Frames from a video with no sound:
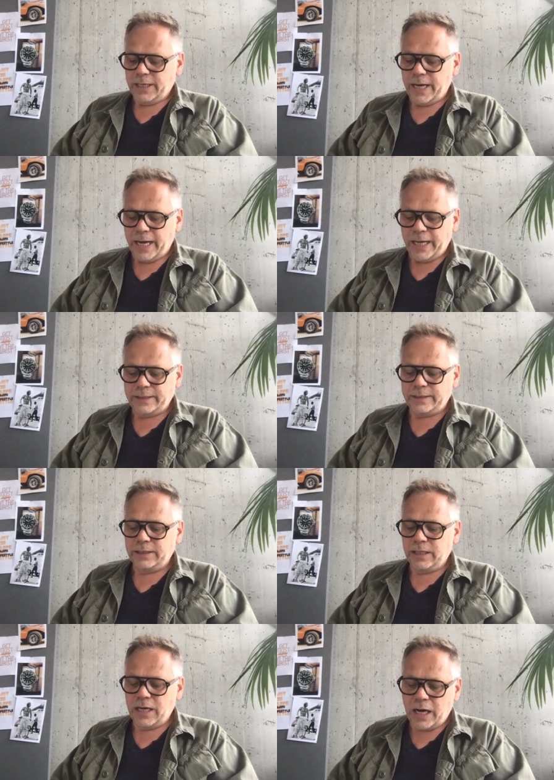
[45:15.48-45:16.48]
And
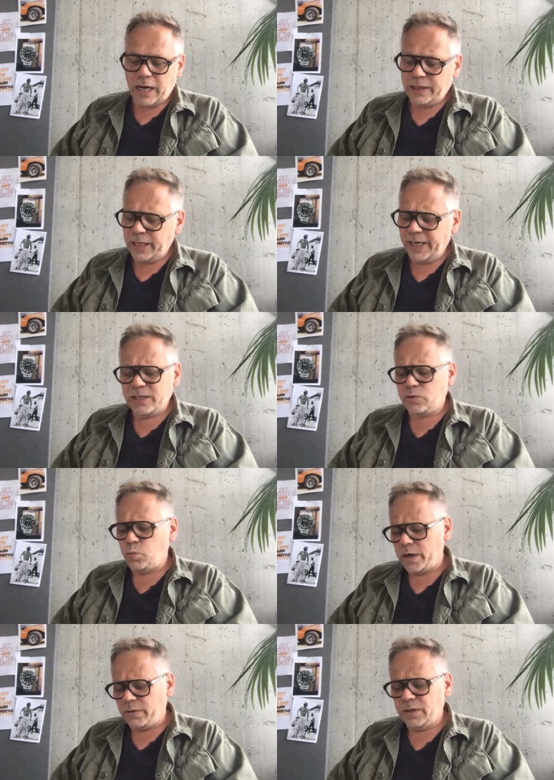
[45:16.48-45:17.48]
I think it's
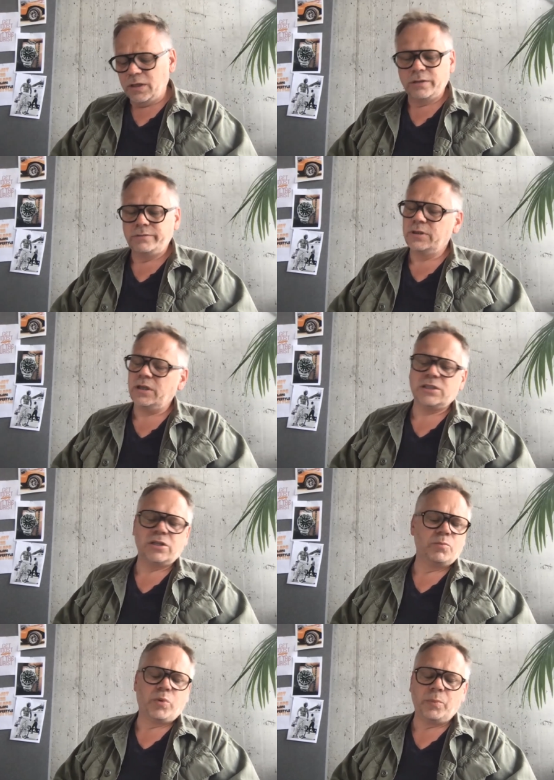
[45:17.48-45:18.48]
one of the not
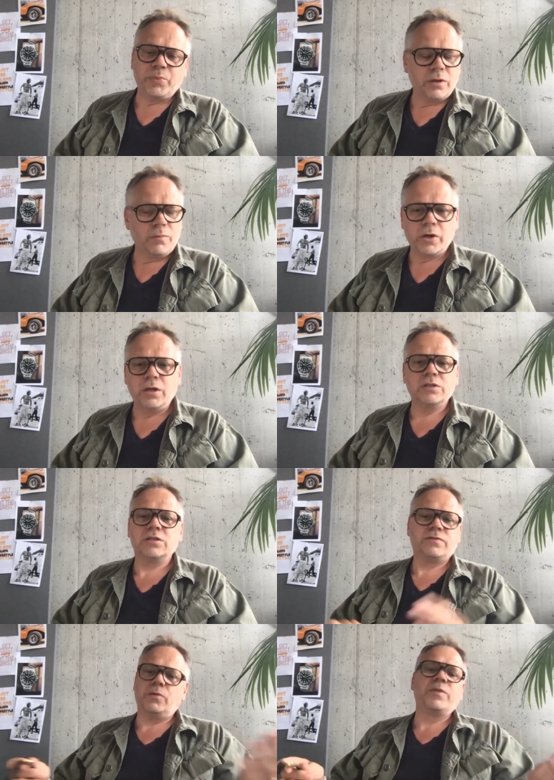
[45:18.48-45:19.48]
so popular
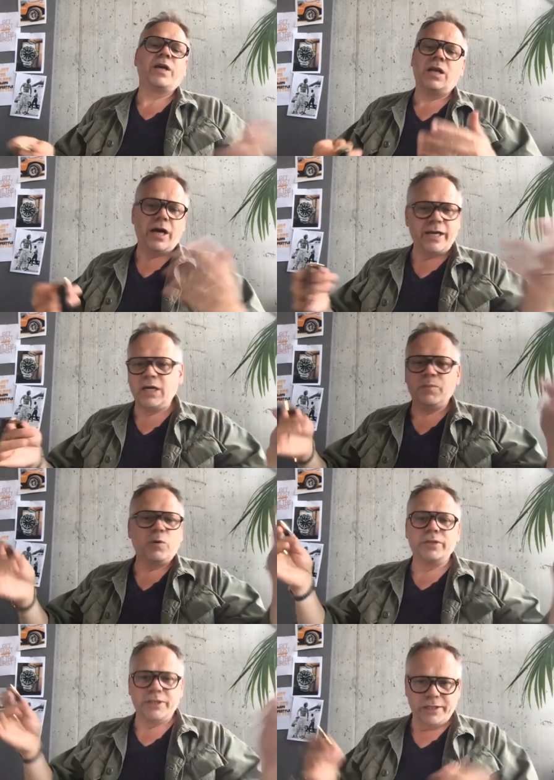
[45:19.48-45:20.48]
models from their lineup
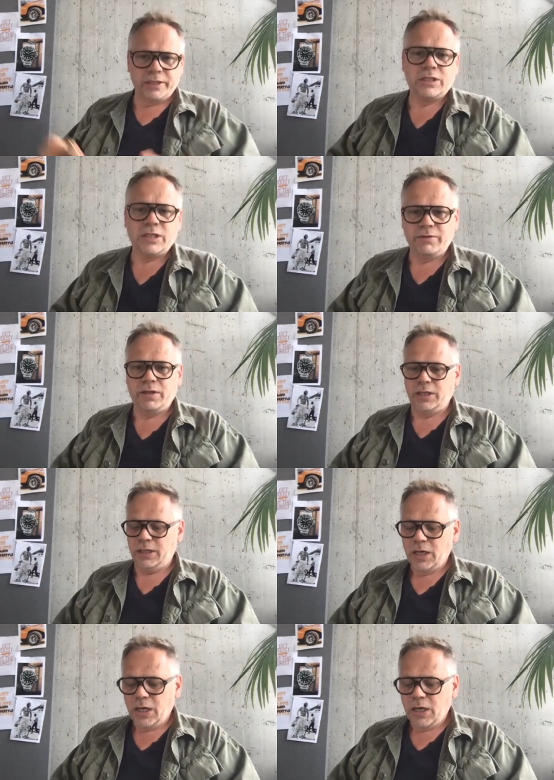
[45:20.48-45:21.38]
over the years and everything.